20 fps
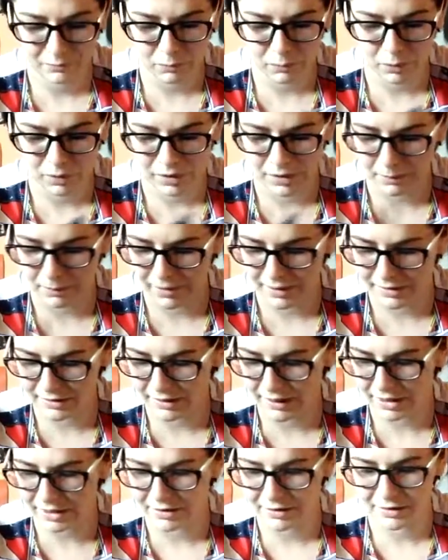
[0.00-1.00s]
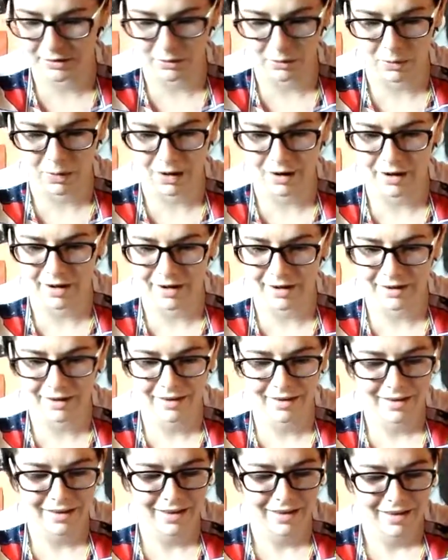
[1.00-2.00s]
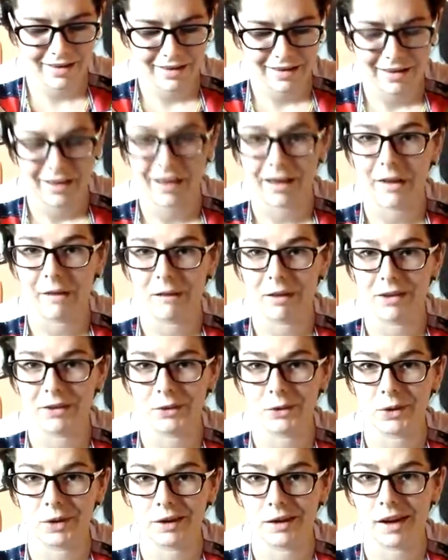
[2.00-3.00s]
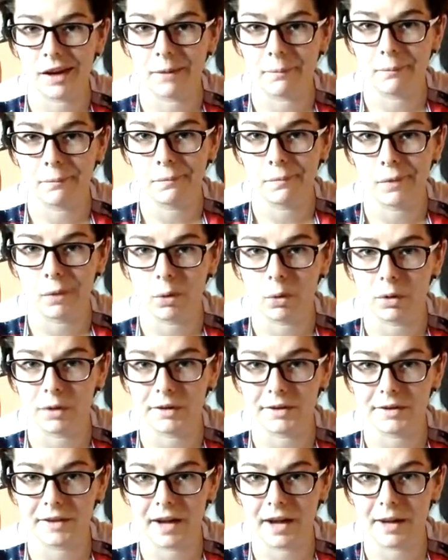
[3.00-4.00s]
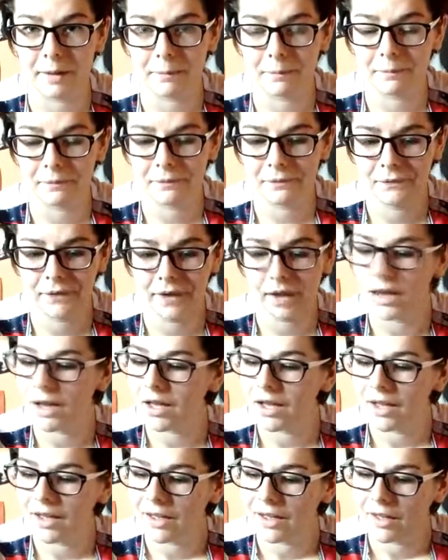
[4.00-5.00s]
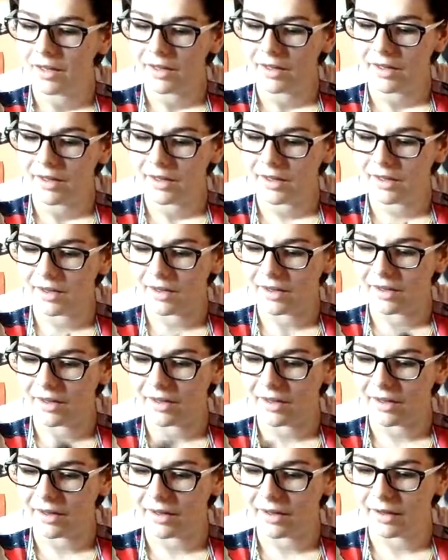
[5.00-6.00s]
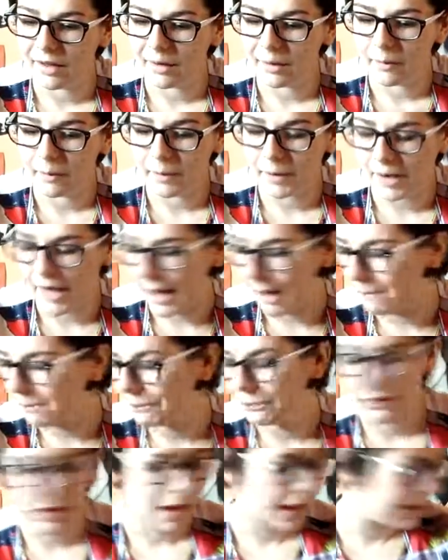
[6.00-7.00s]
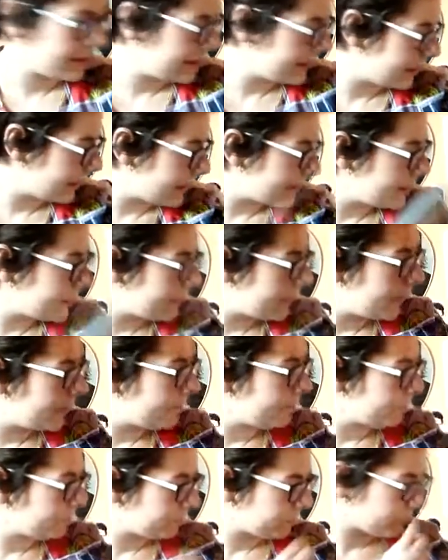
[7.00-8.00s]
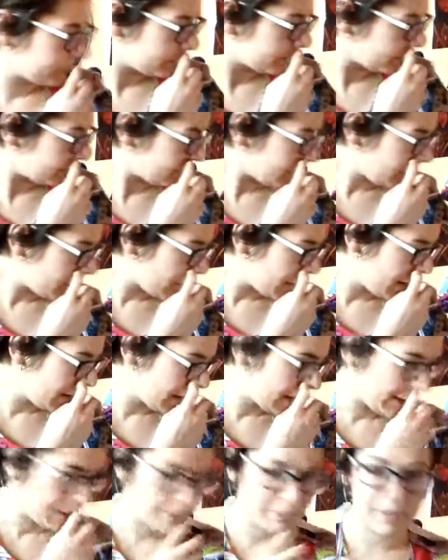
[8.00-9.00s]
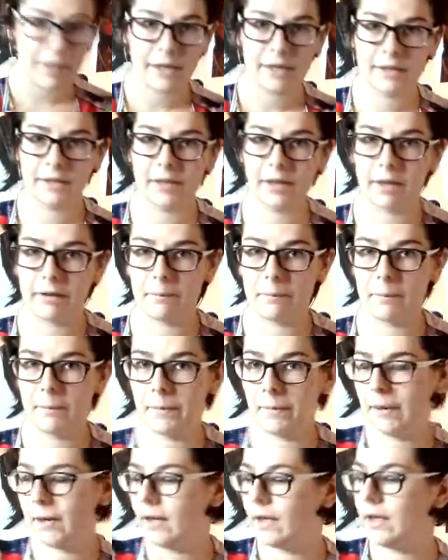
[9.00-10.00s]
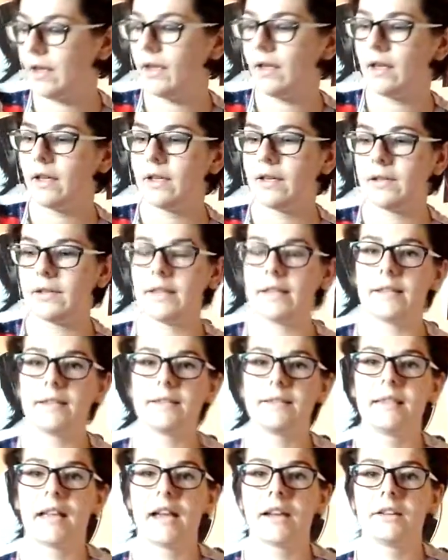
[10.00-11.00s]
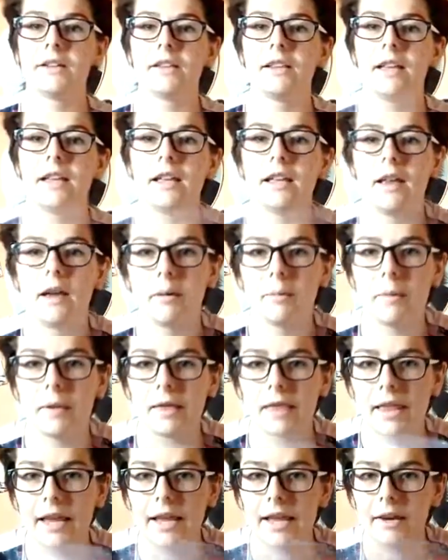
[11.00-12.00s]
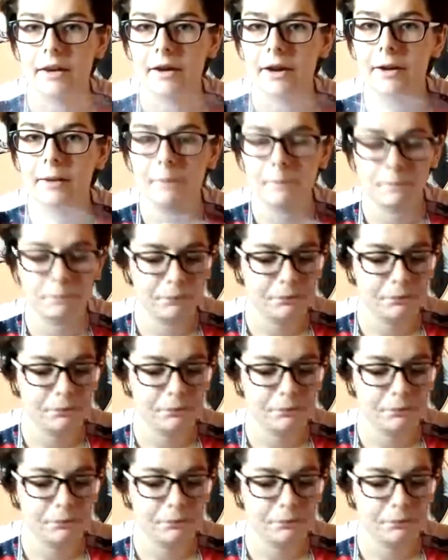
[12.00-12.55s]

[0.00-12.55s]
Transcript: pulling my strings so hard. I want to hit him all the time. But yeah, and the last one, I picked up this actually a bit later